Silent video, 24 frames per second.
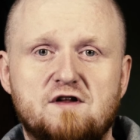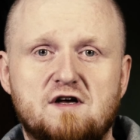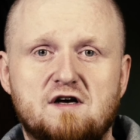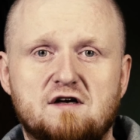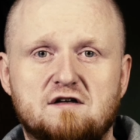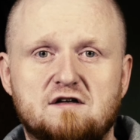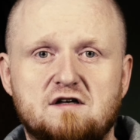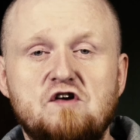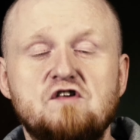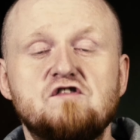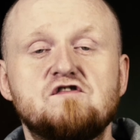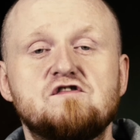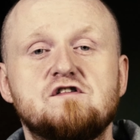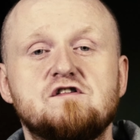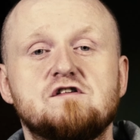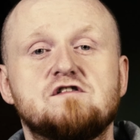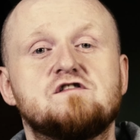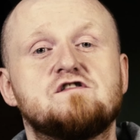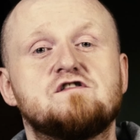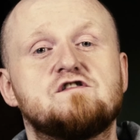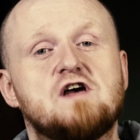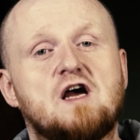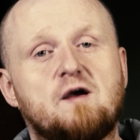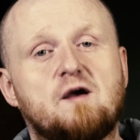that is the
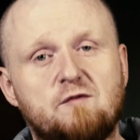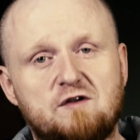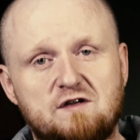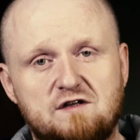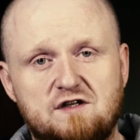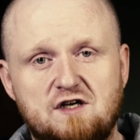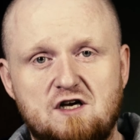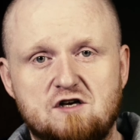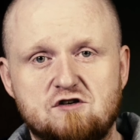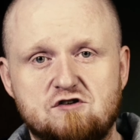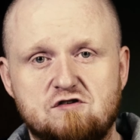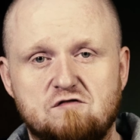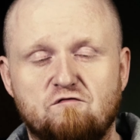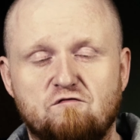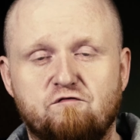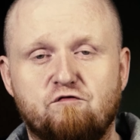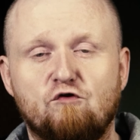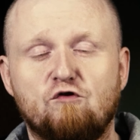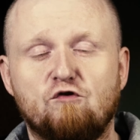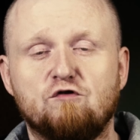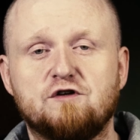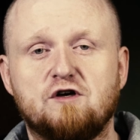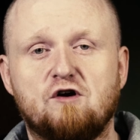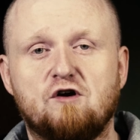segmentation
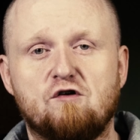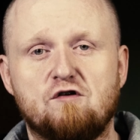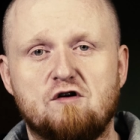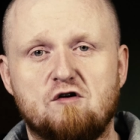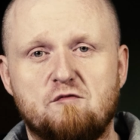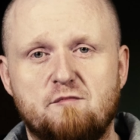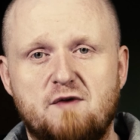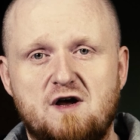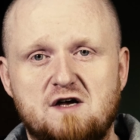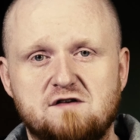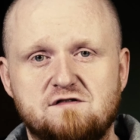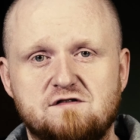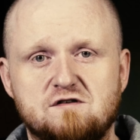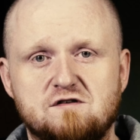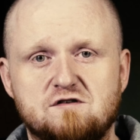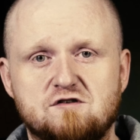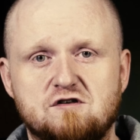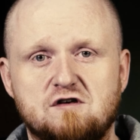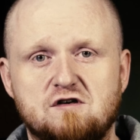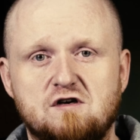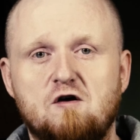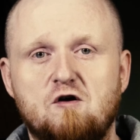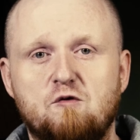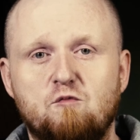fault error
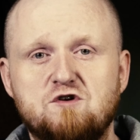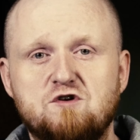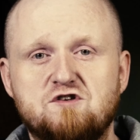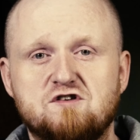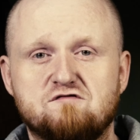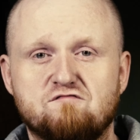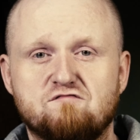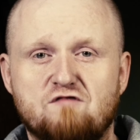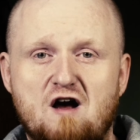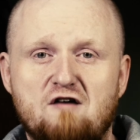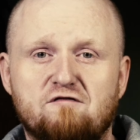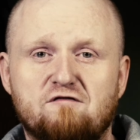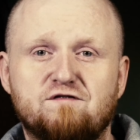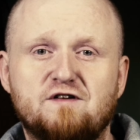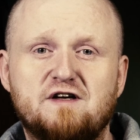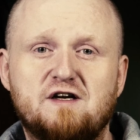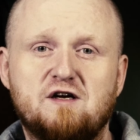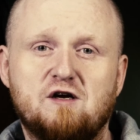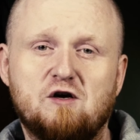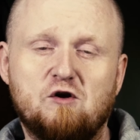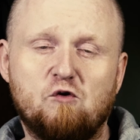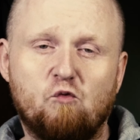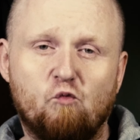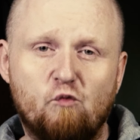message, which is
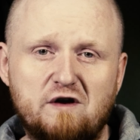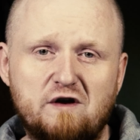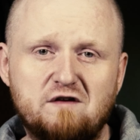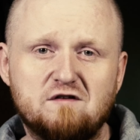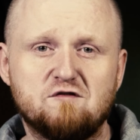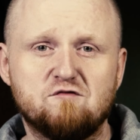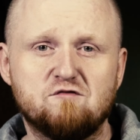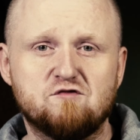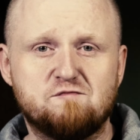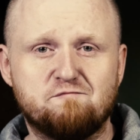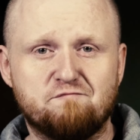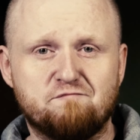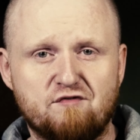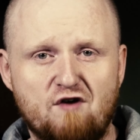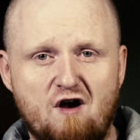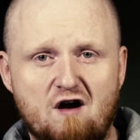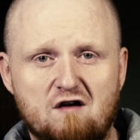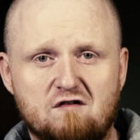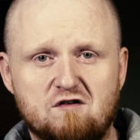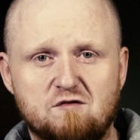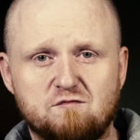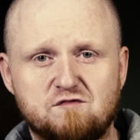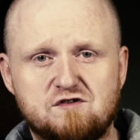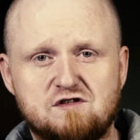roughly Windows
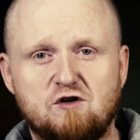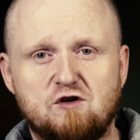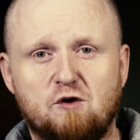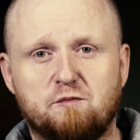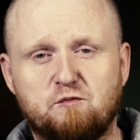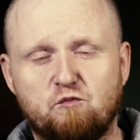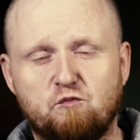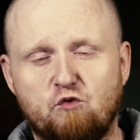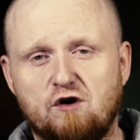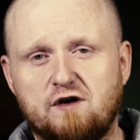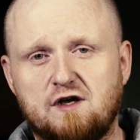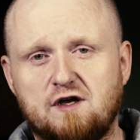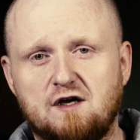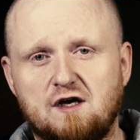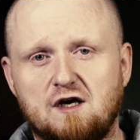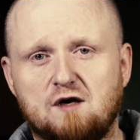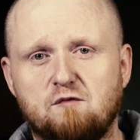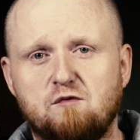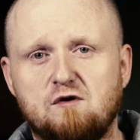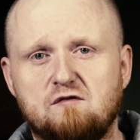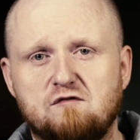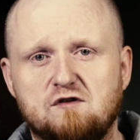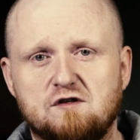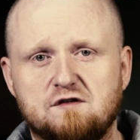program stopped working
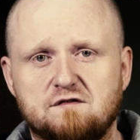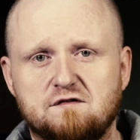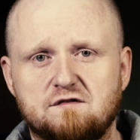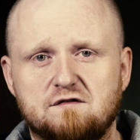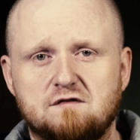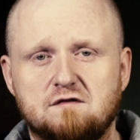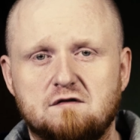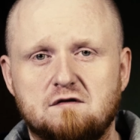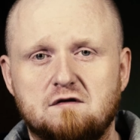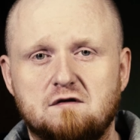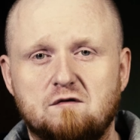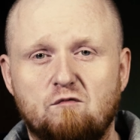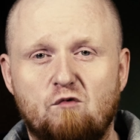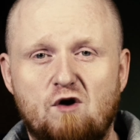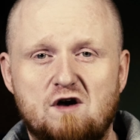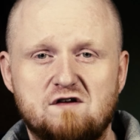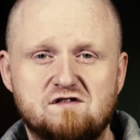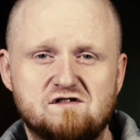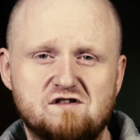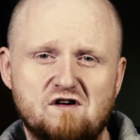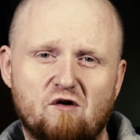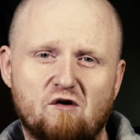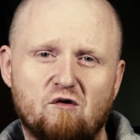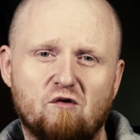equivalent. Why
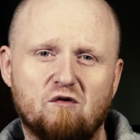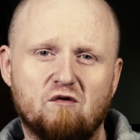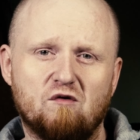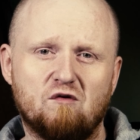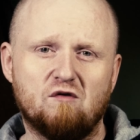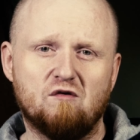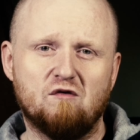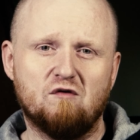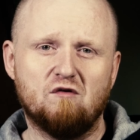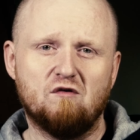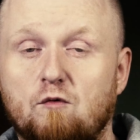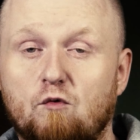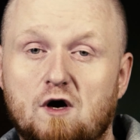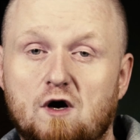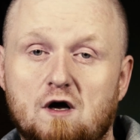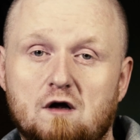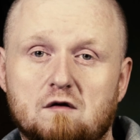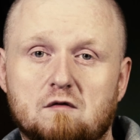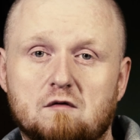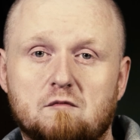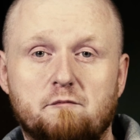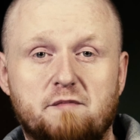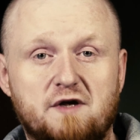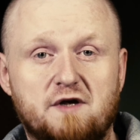so?
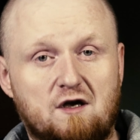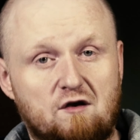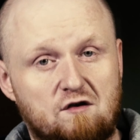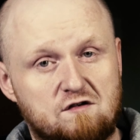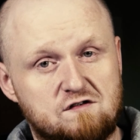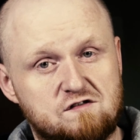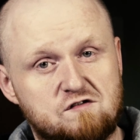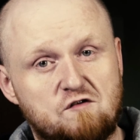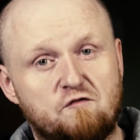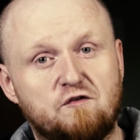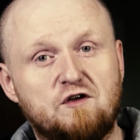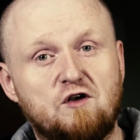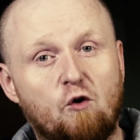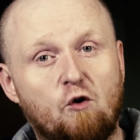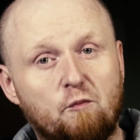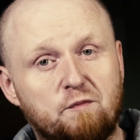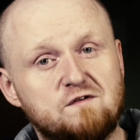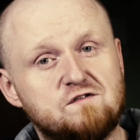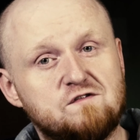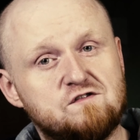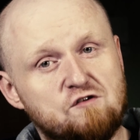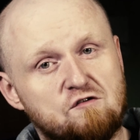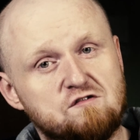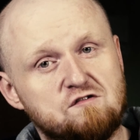Well, because of an
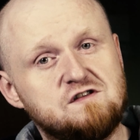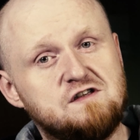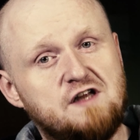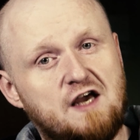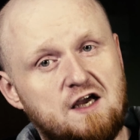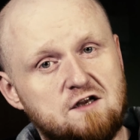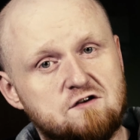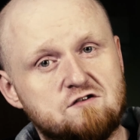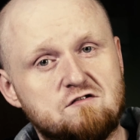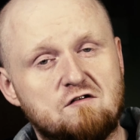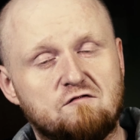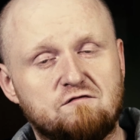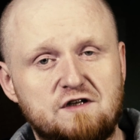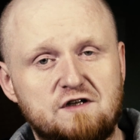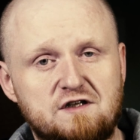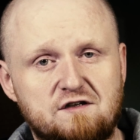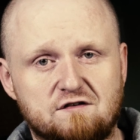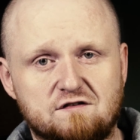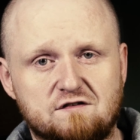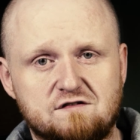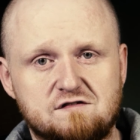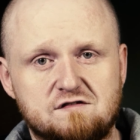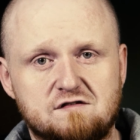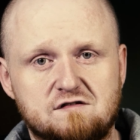open-source nature of
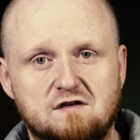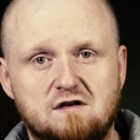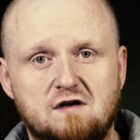Linux.